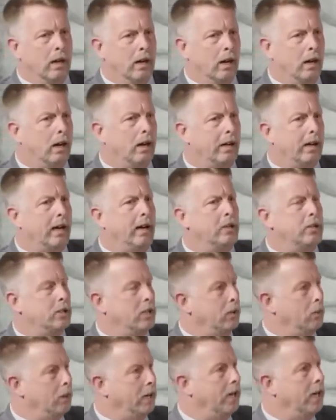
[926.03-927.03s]

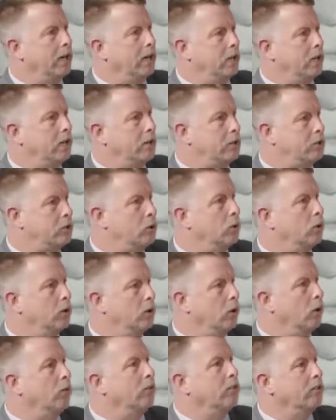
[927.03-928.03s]
occasionally we get a
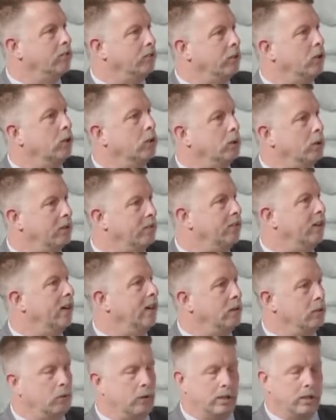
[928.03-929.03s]
sewer overflow
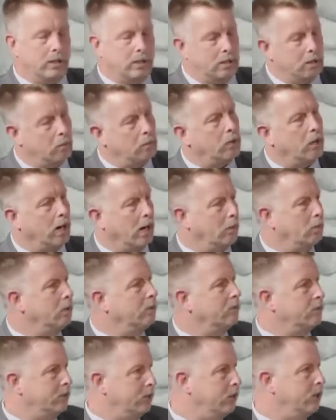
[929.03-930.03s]
event, which is a
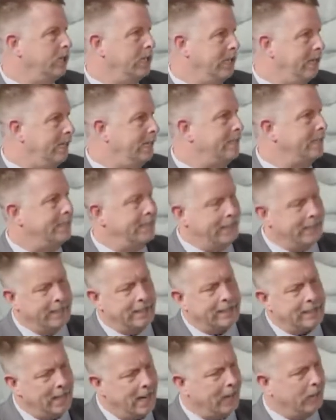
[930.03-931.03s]
problem for the DEC.
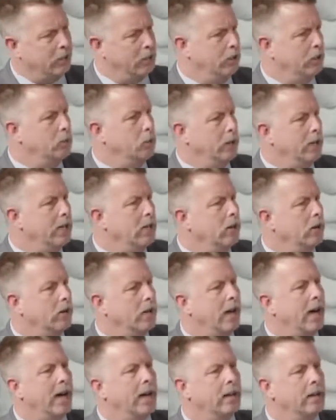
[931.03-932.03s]
It's not good. We know
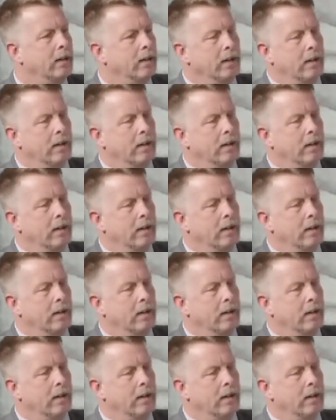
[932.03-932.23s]
that.